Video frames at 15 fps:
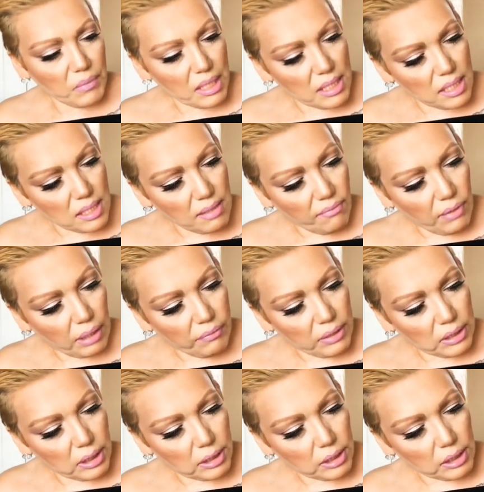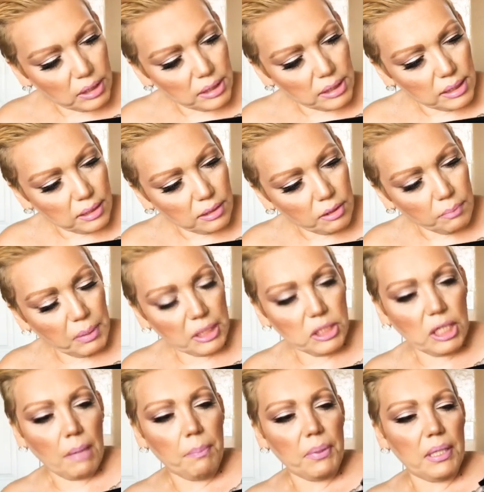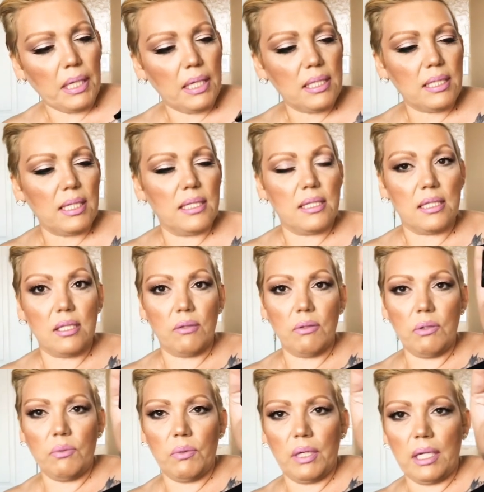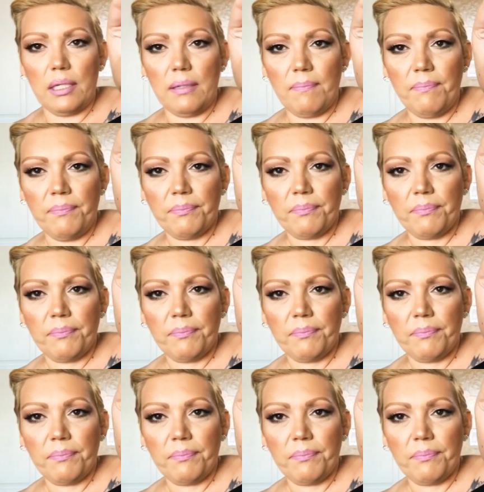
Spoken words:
This is the Velvet Touch Concealer by Japanesque in 01.